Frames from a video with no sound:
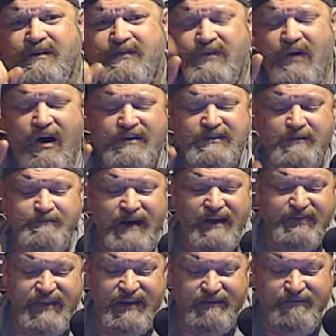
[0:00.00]
talked about
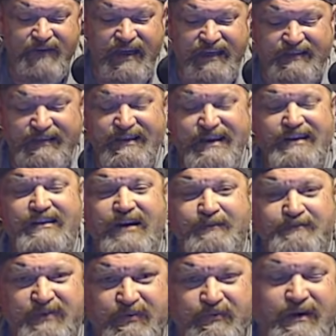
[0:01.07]
the event leading
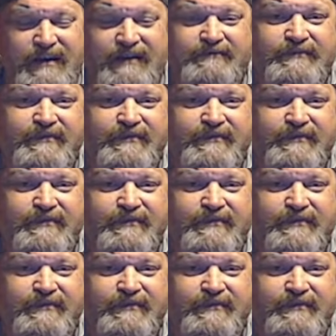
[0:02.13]
up to it.